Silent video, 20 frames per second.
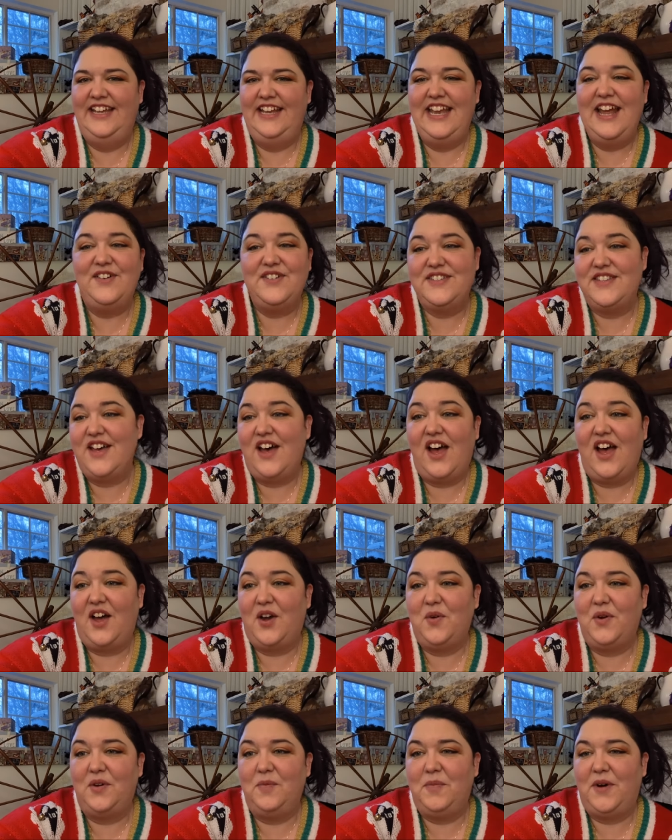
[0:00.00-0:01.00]
Now it's the
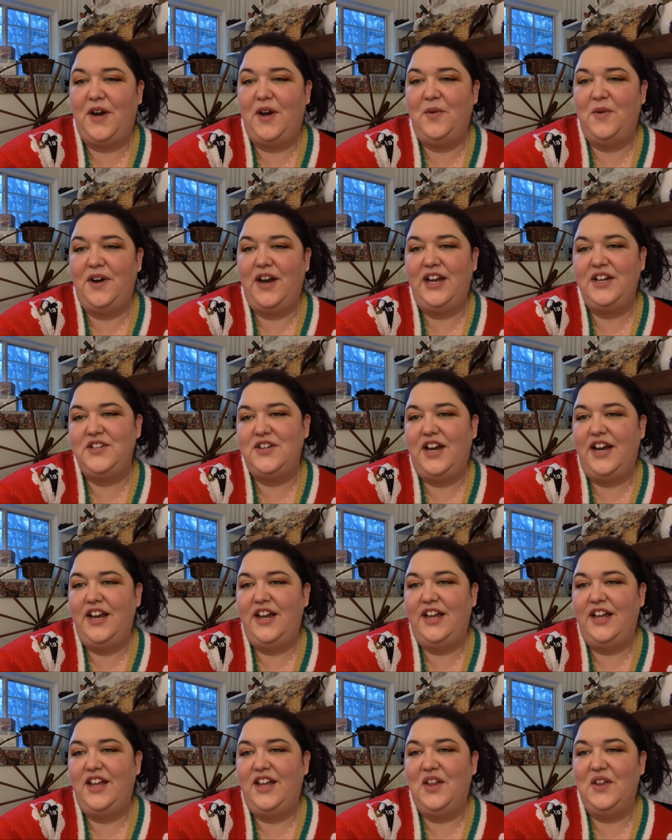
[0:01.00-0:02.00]
awkward part where I try
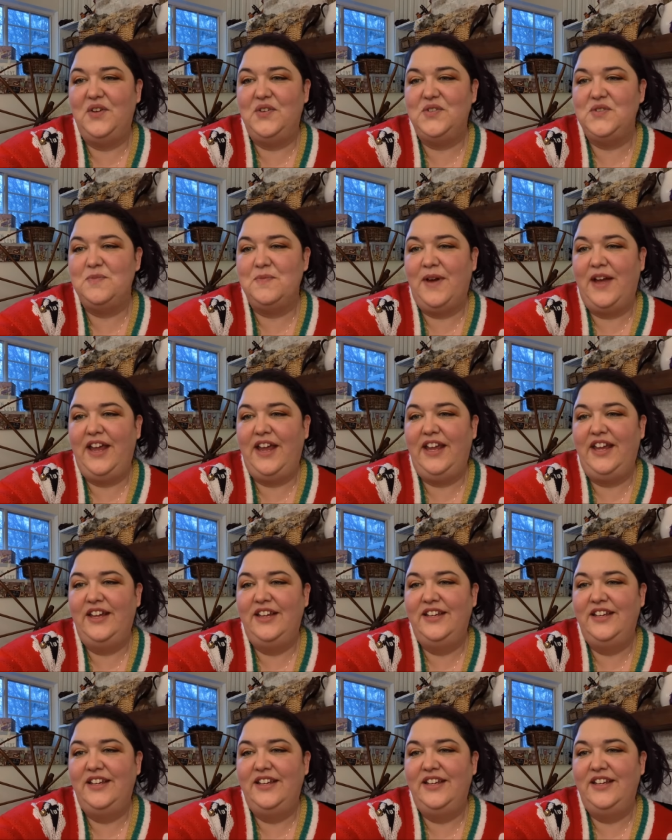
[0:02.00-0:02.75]
to close my